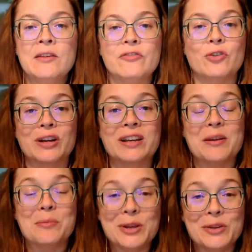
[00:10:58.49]
for
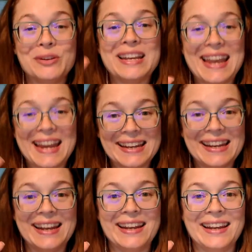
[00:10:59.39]

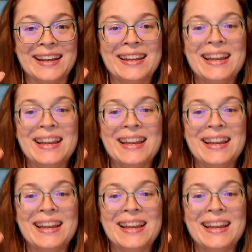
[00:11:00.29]
communicating